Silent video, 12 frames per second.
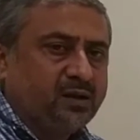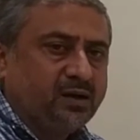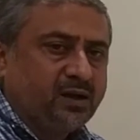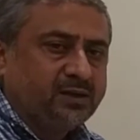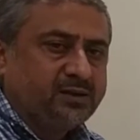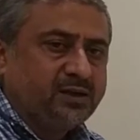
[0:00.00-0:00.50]

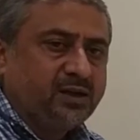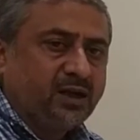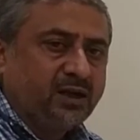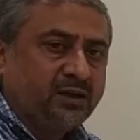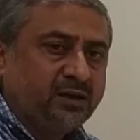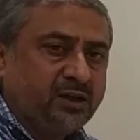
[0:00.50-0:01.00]
at an
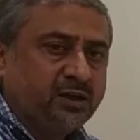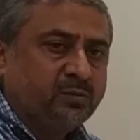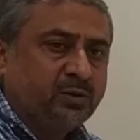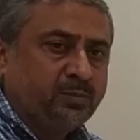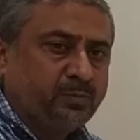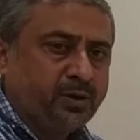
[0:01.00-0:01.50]

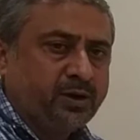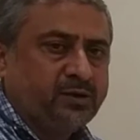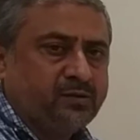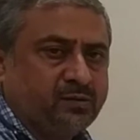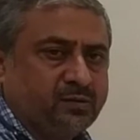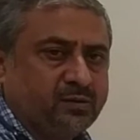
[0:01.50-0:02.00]
agreeable
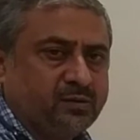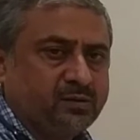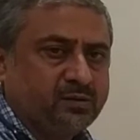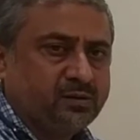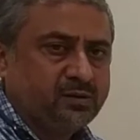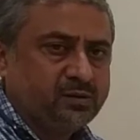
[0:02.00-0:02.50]
price.
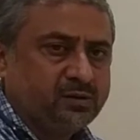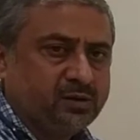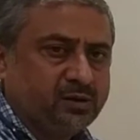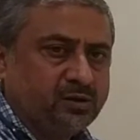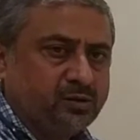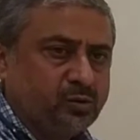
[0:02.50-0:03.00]

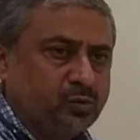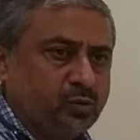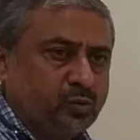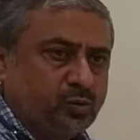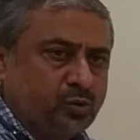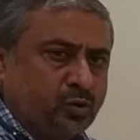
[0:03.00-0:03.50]
You
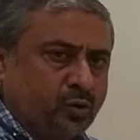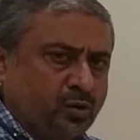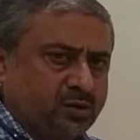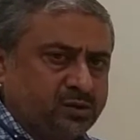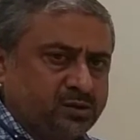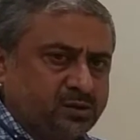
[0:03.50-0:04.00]
don't
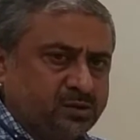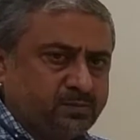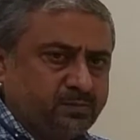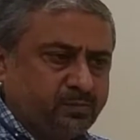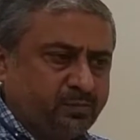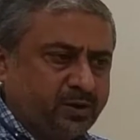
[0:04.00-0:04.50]
draw a
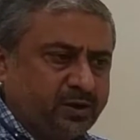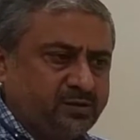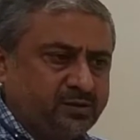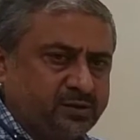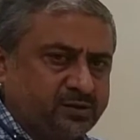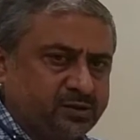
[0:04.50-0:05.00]
price
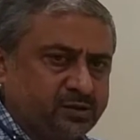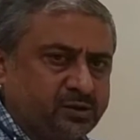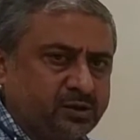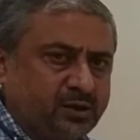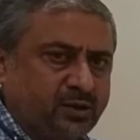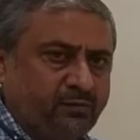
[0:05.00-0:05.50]
at
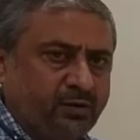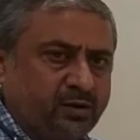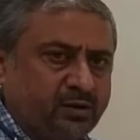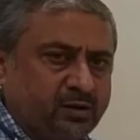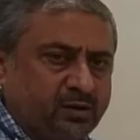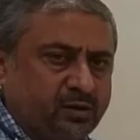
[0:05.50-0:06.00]
certain level
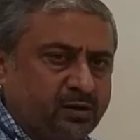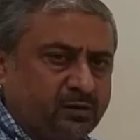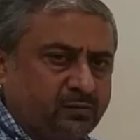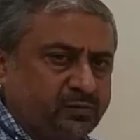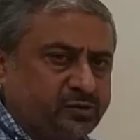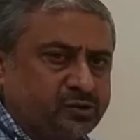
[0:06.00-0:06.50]

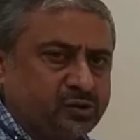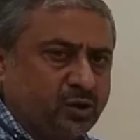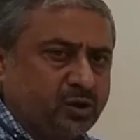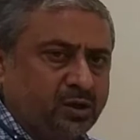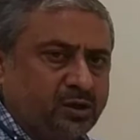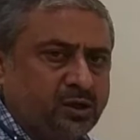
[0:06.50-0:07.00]
which is
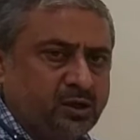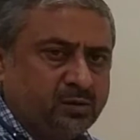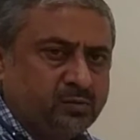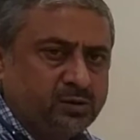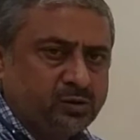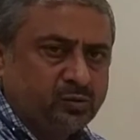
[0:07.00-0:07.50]
not
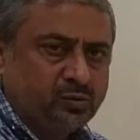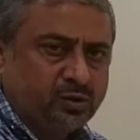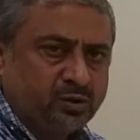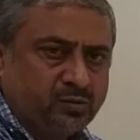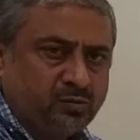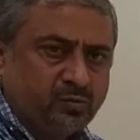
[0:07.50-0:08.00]
agreeable to the
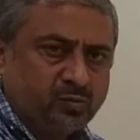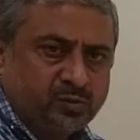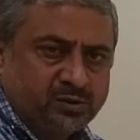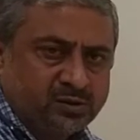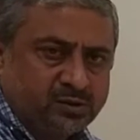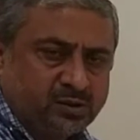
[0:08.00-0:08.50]
consumers
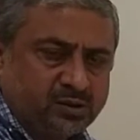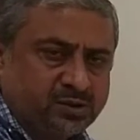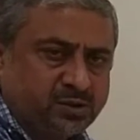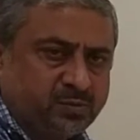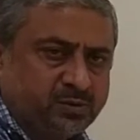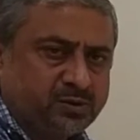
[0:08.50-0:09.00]
or
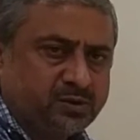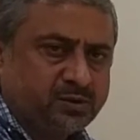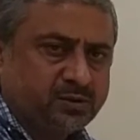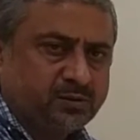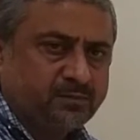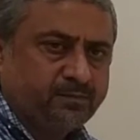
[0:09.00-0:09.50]
customers.
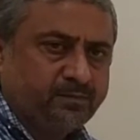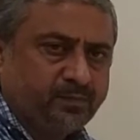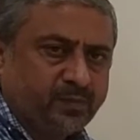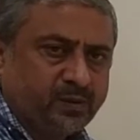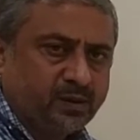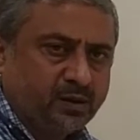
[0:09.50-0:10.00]

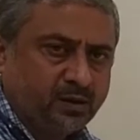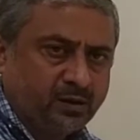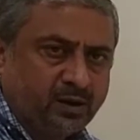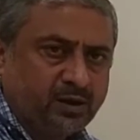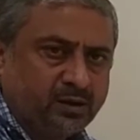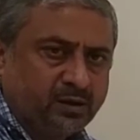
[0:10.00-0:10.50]

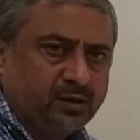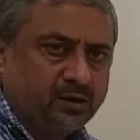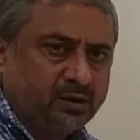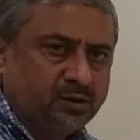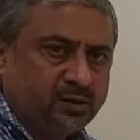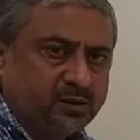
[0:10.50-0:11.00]
Right?
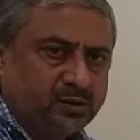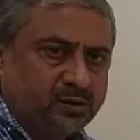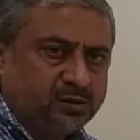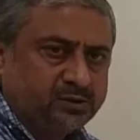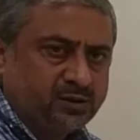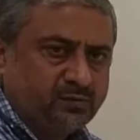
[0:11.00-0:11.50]

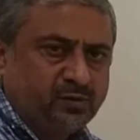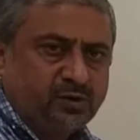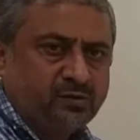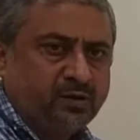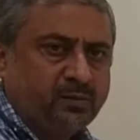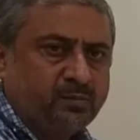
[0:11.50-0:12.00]
Say for
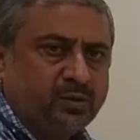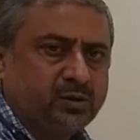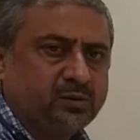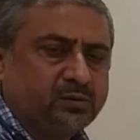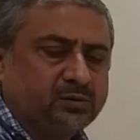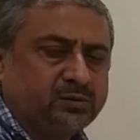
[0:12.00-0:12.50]
example,
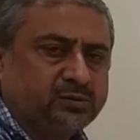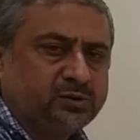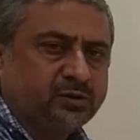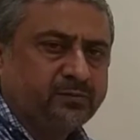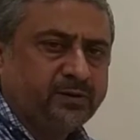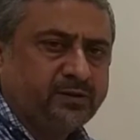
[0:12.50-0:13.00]

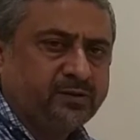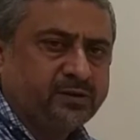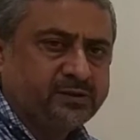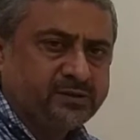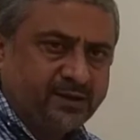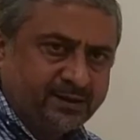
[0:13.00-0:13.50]
Surf Excel
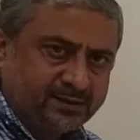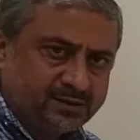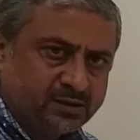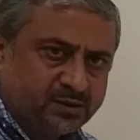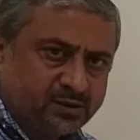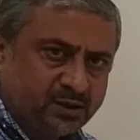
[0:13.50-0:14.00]

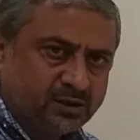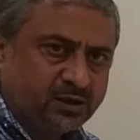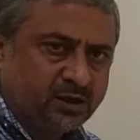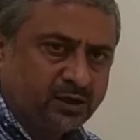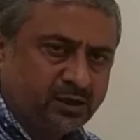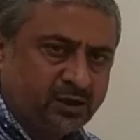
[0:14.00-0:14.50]
sells at an
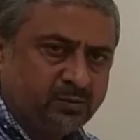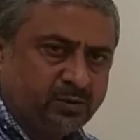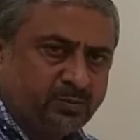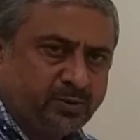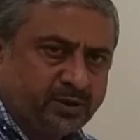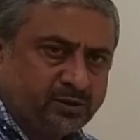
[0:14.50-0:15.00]
agreeable
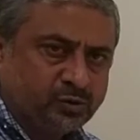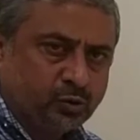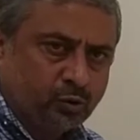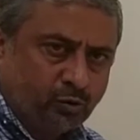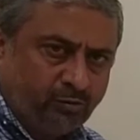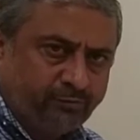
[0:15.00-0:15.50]
price
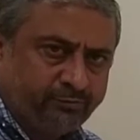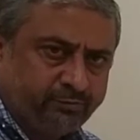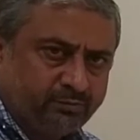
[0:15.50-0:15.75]
of